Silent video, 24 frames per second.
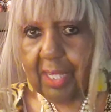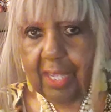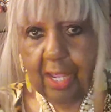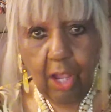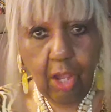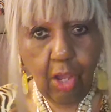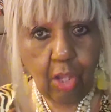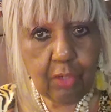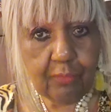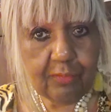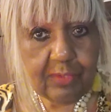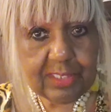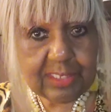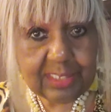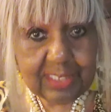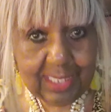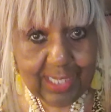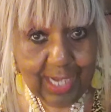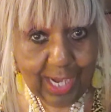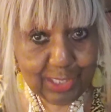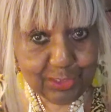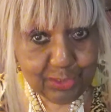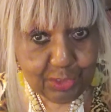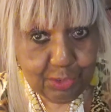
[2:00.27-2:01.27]
All of us get
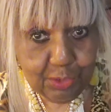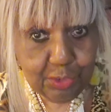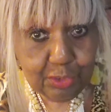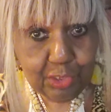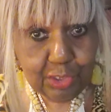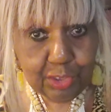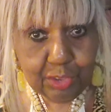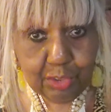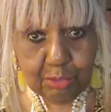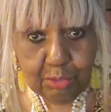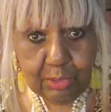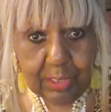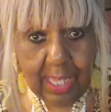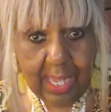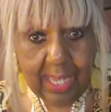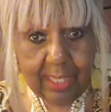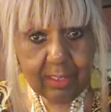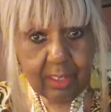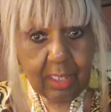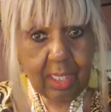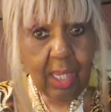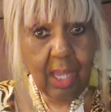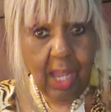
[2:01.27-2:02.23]
our turn to do that.